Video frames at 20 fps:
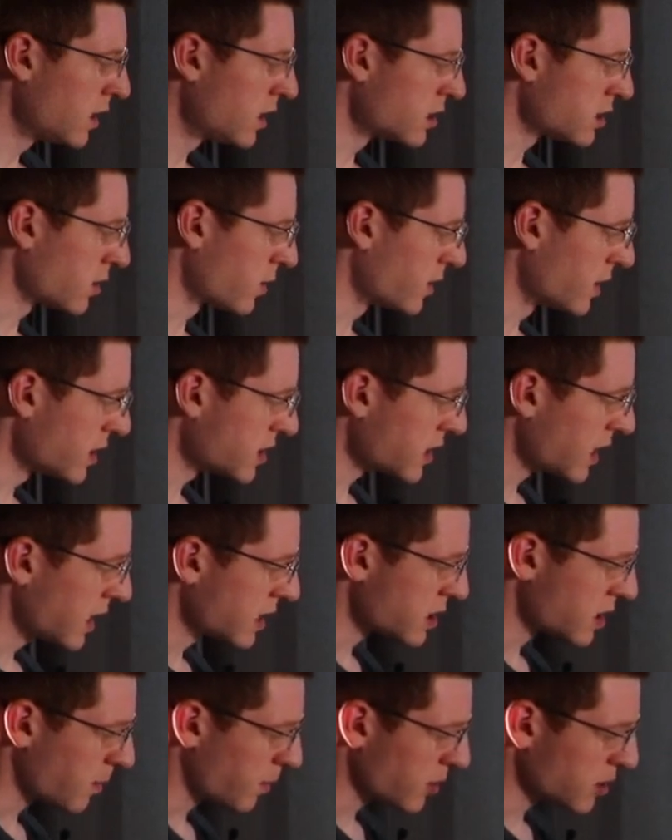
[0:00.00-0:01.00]
So in this
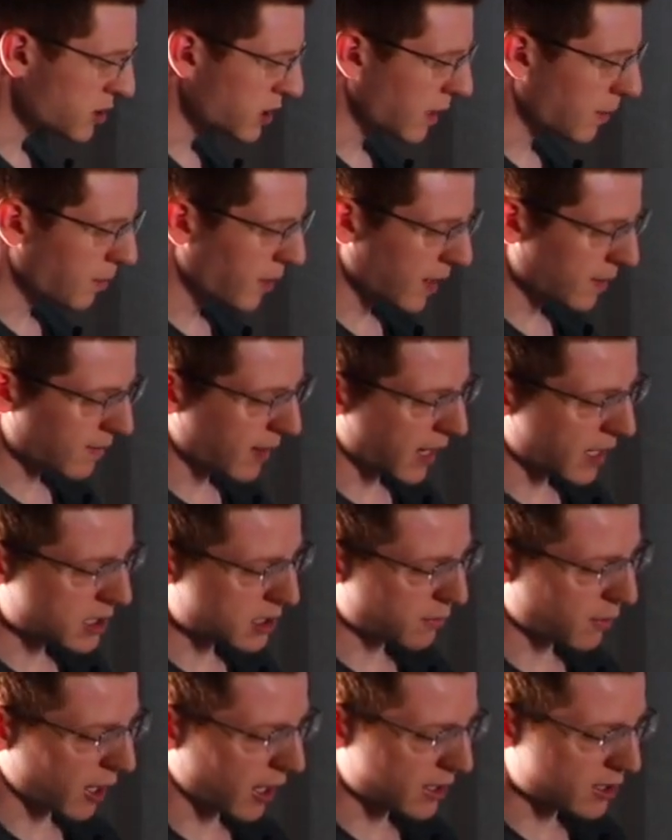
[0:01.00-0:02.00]
case, the percent by
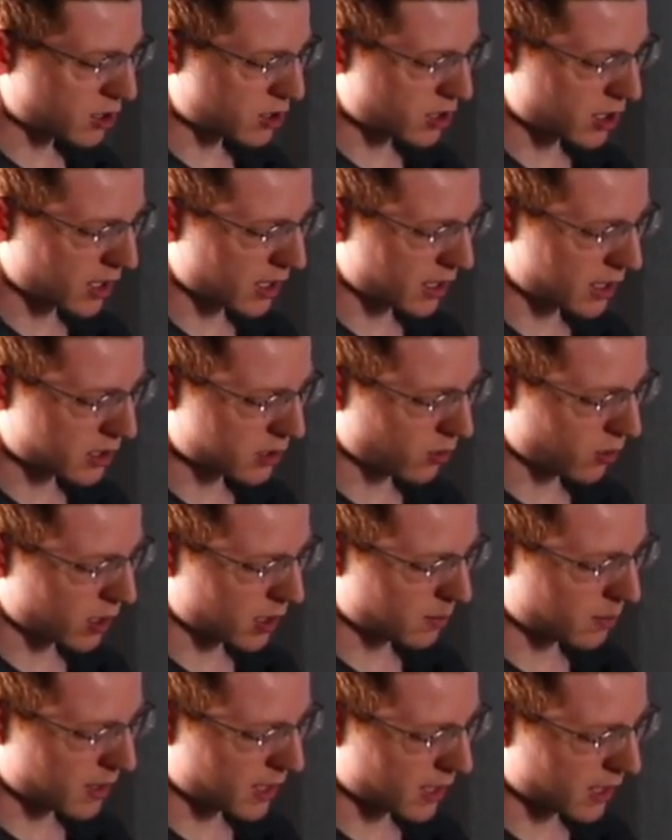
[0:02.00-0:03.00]
mass of hydrogen is
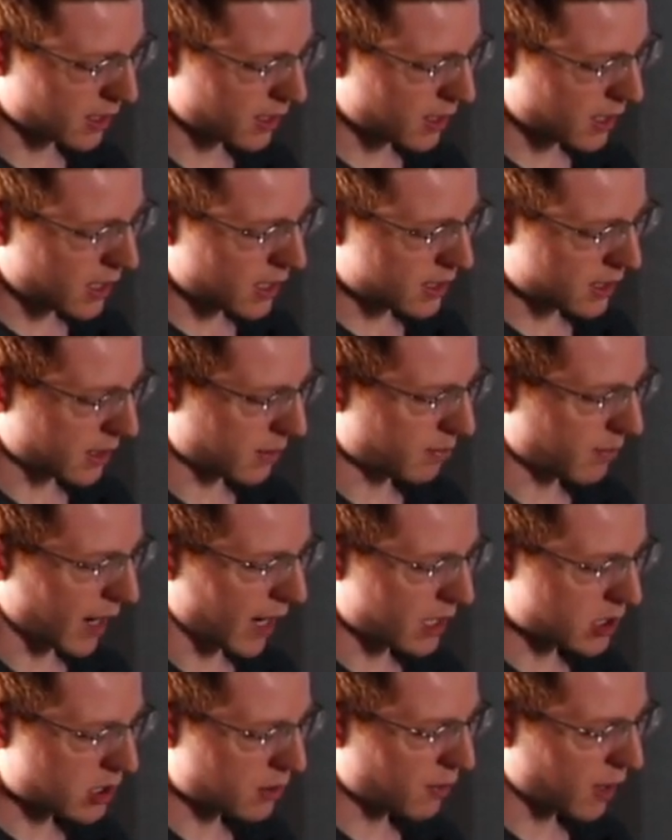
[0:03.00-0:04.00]
going to be the
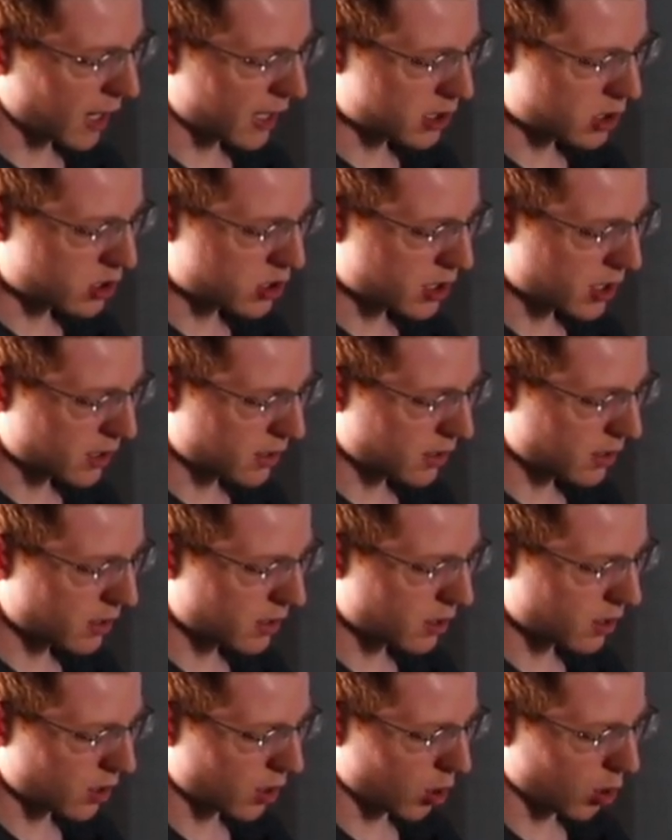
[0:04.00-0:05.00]
mass of hydrogen
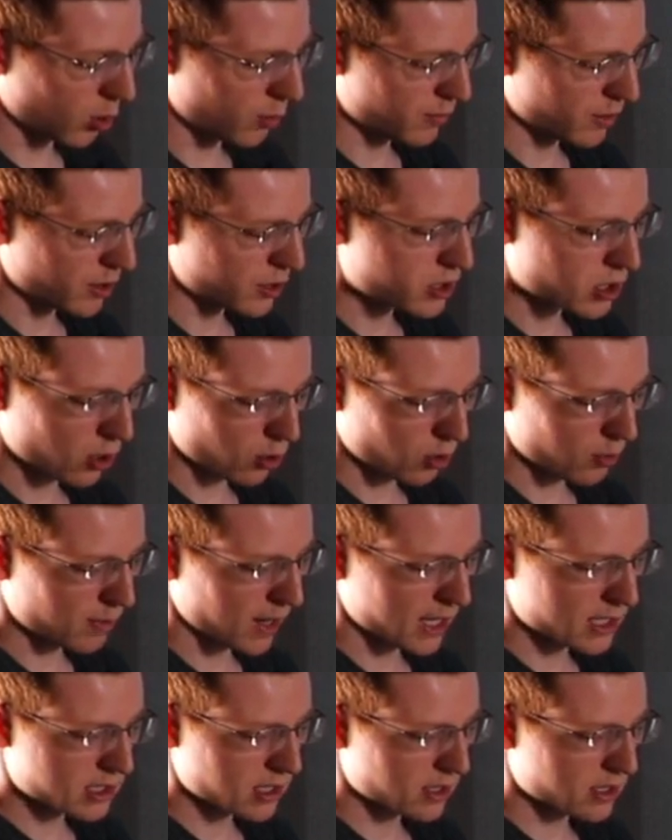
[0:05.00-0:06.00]
over the total
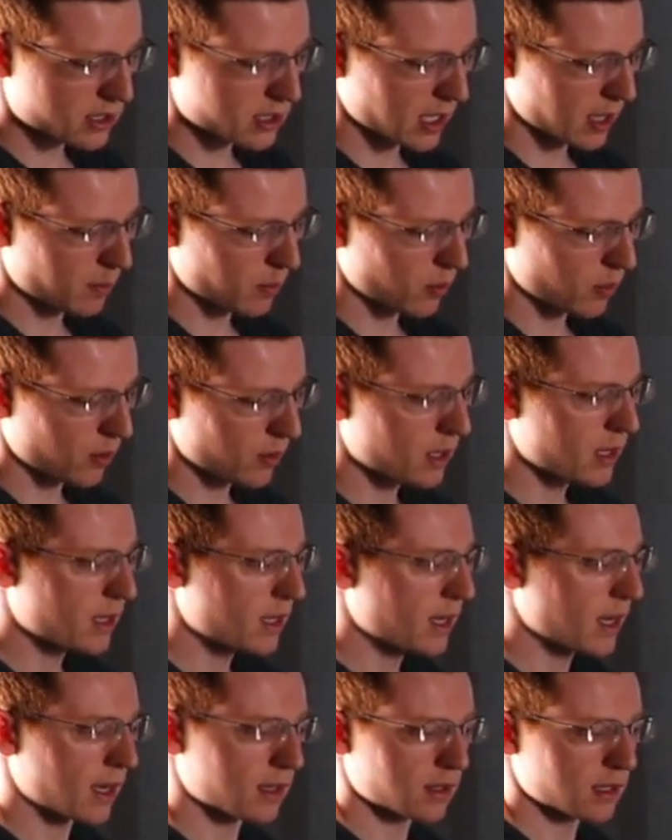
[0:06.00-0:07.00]
mass of the sample,
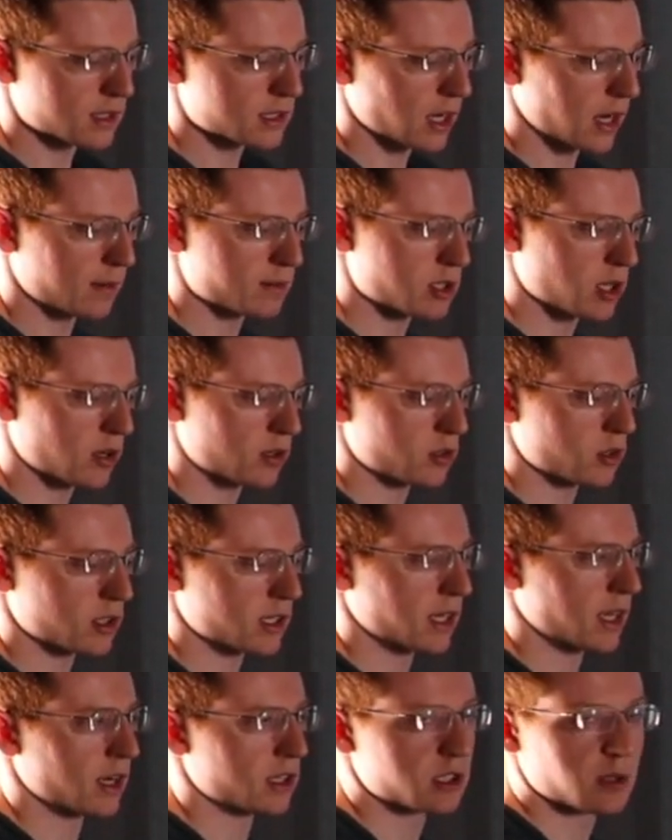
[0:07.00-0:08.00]
and then times 100
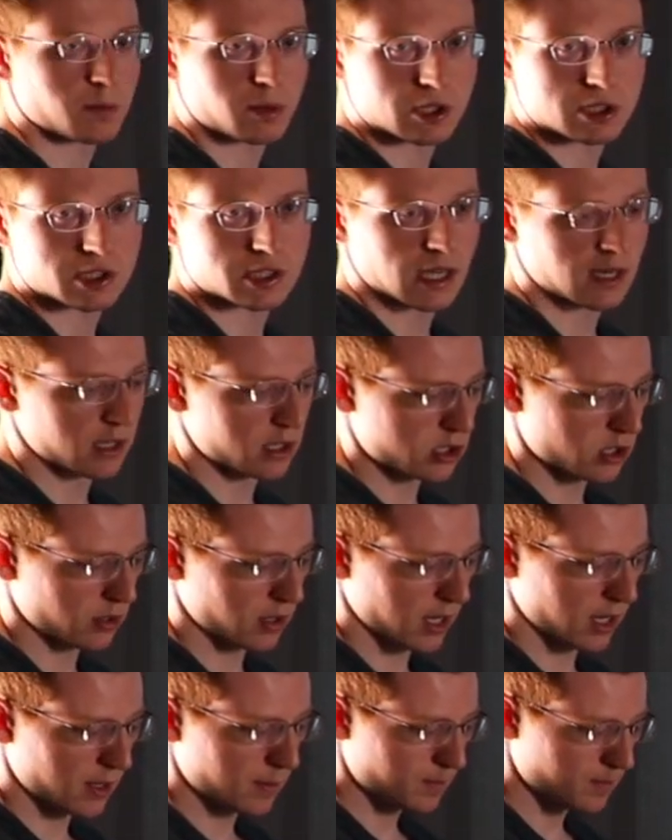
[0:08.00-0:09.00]
to get us a percentage,
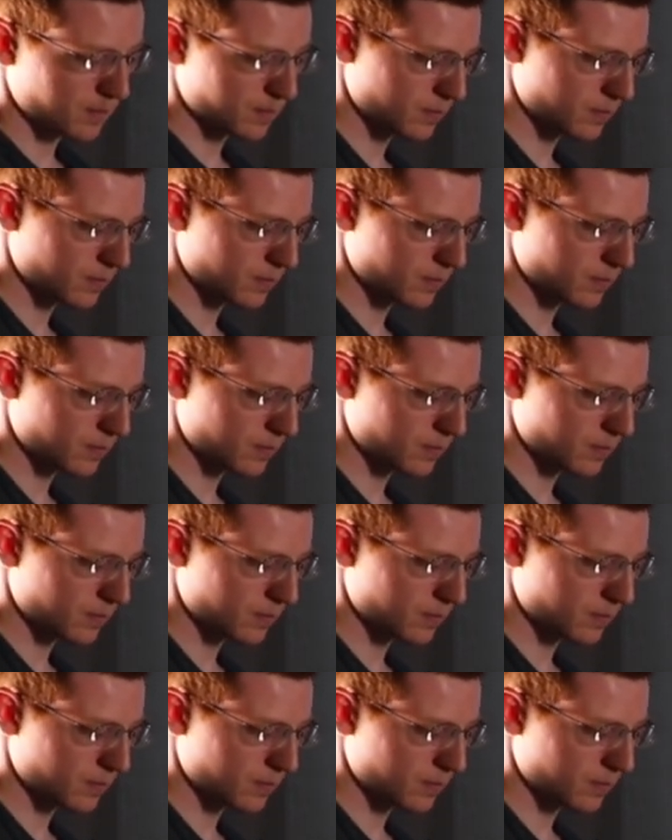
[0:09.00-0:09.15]
okay?